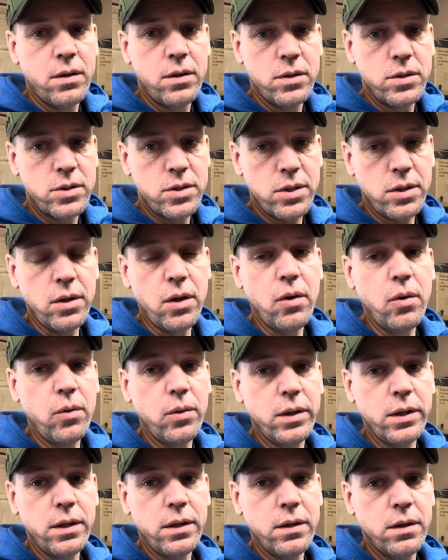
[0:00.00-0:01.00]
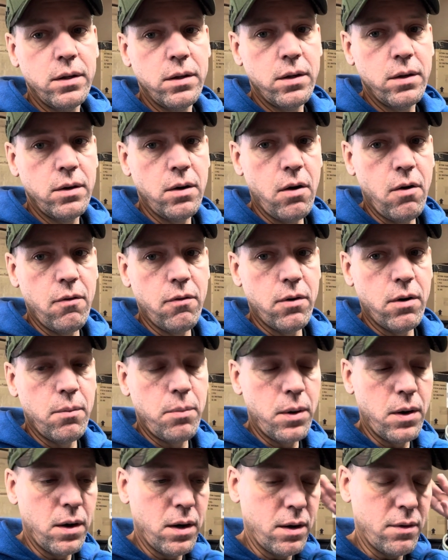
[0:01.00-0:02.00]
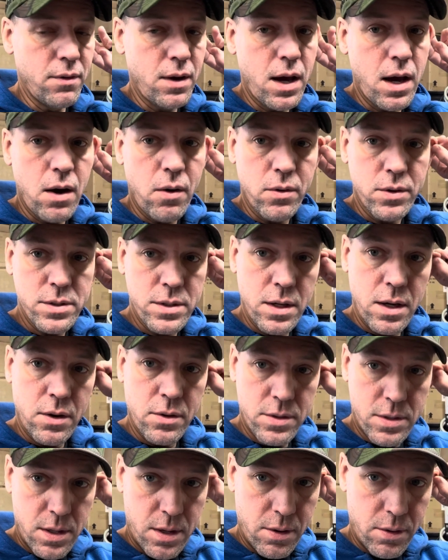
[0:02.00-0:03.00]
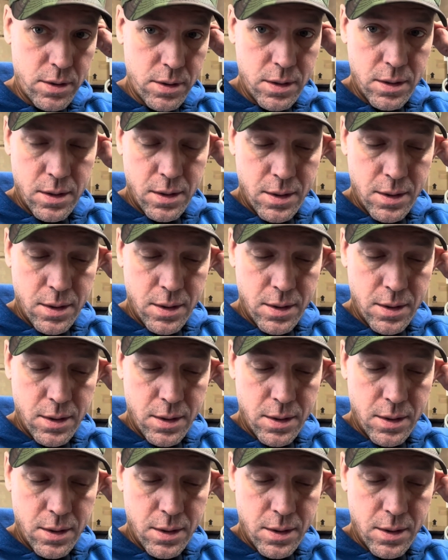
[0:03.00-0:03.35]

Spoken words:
slowly over a period of hours and hours and hours.